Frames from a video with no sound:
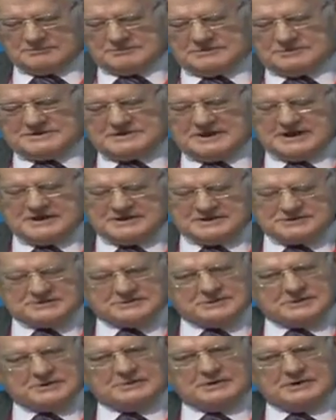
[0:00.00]
take us
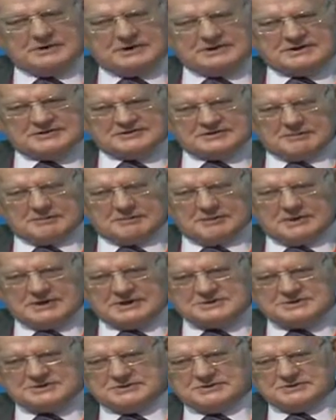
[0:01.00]
through some of the
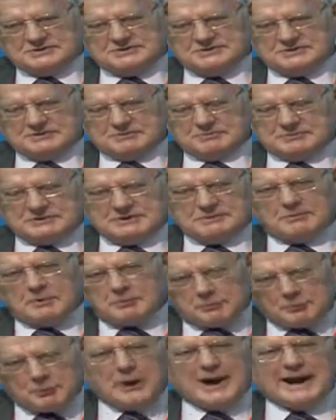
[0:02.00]
issues, some of the
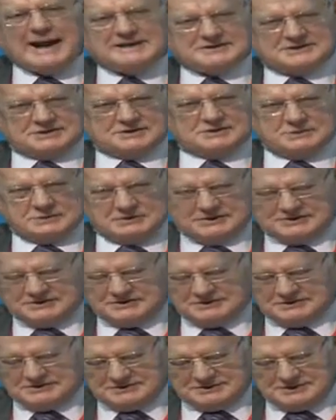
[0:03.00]
practical
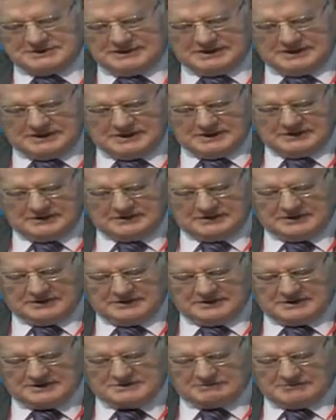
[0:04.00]
issues that
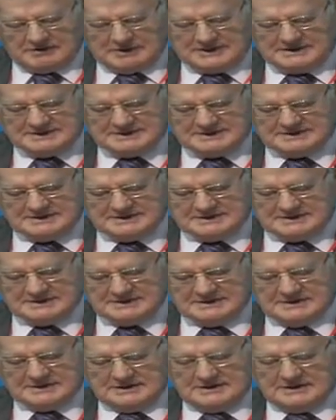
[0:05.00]
this raises.
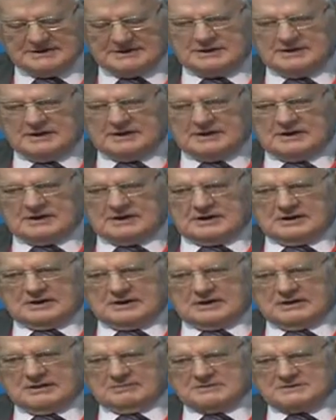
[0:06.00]

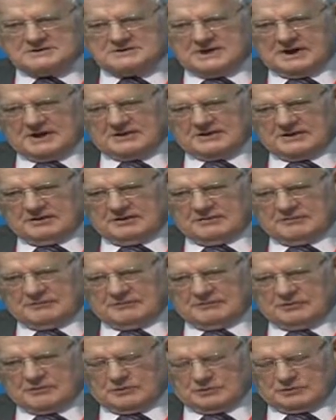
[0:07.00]
Starting off,
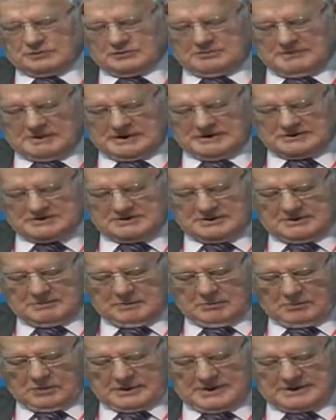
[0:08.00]
of course, with maritime
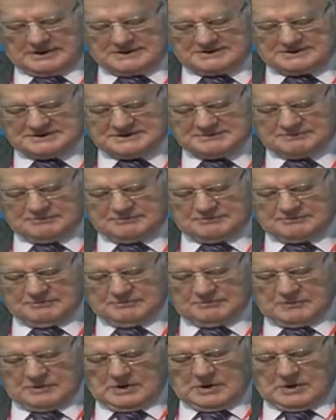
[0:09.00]
awareness.
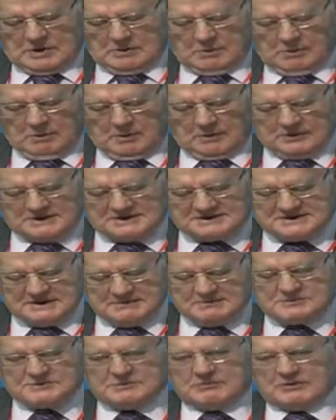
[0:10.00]
Well, what this
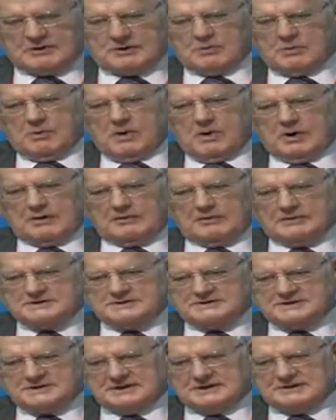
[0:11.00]
seems to require
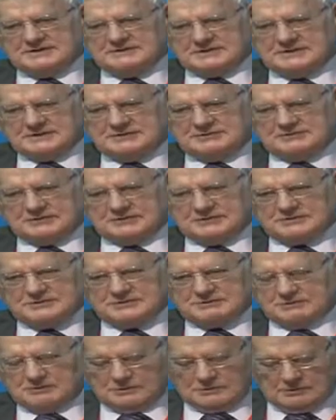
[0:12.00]
is first
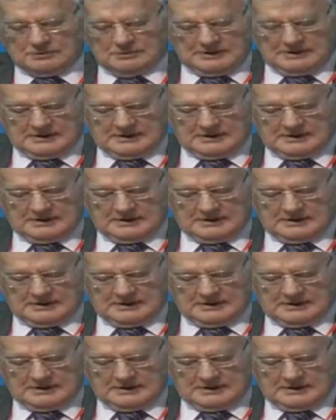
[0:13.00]
of all,